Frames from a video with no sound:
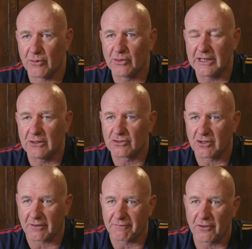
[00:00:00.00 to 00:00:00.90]
well, he looks
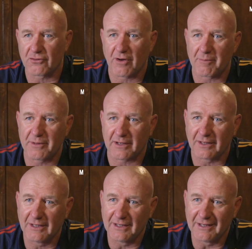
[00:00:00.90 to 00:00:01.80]
like a first round pick
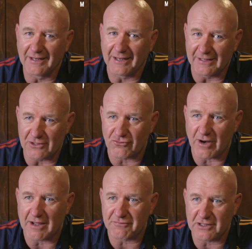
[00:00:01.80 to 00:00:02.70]
in his
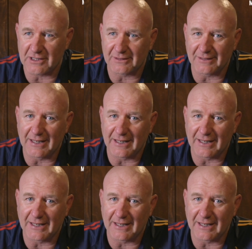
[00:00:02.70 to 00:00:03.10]
draft year.